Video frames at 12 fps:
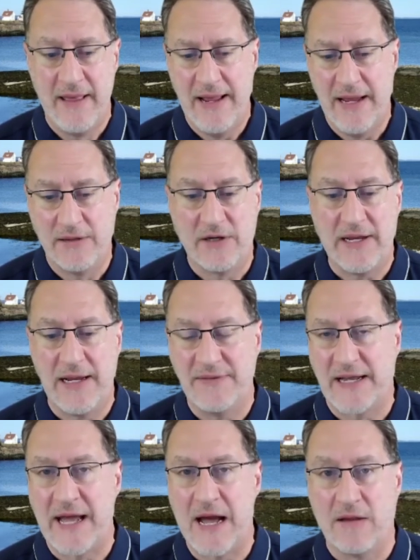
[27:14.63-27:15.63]
And looking at the
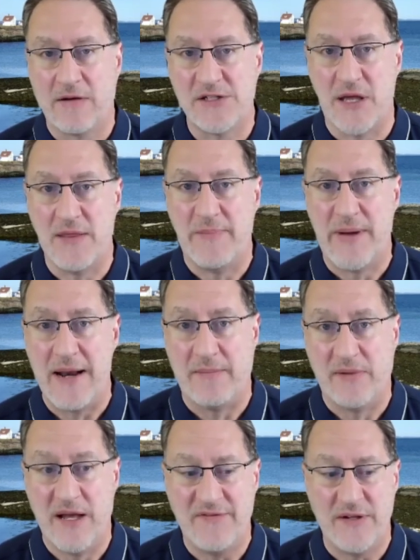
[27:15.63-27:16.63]
colors on the bottom
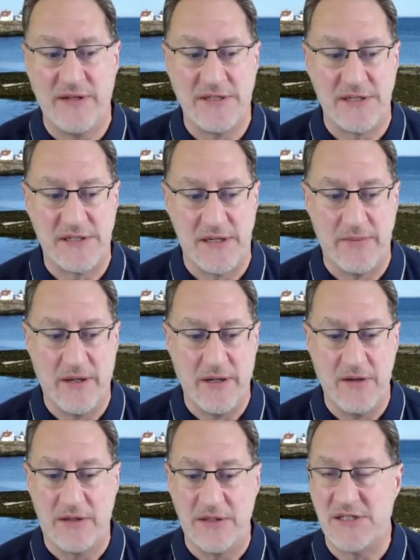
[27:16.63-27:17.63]
left of this exhibit,
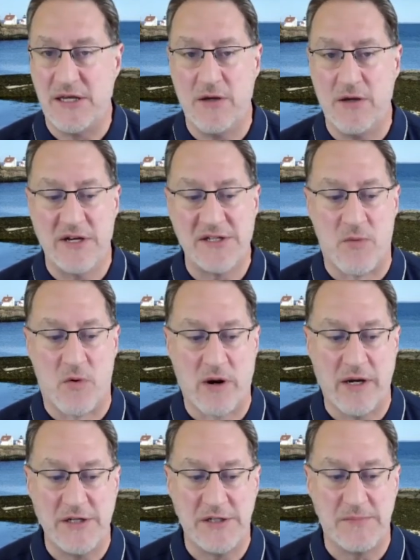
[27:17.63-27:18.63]
you can see US
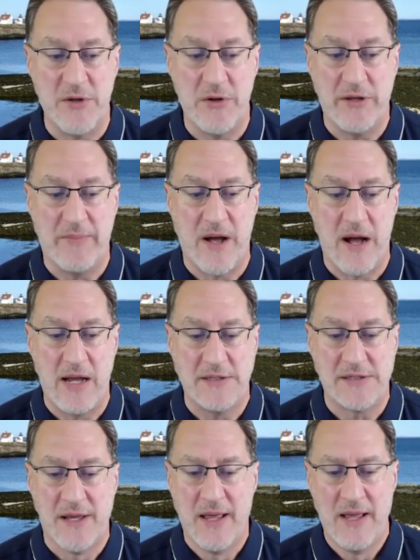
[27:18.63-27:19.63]
mortgages, muni
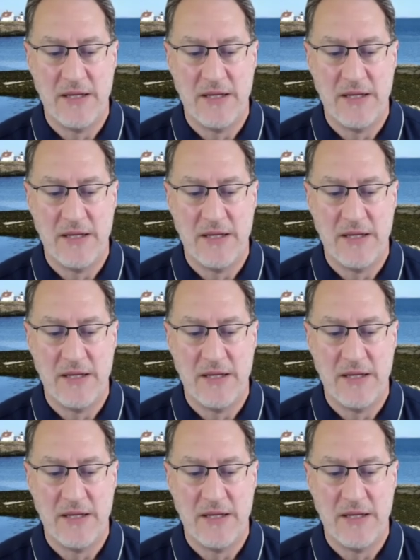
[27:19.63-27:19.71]
bonds,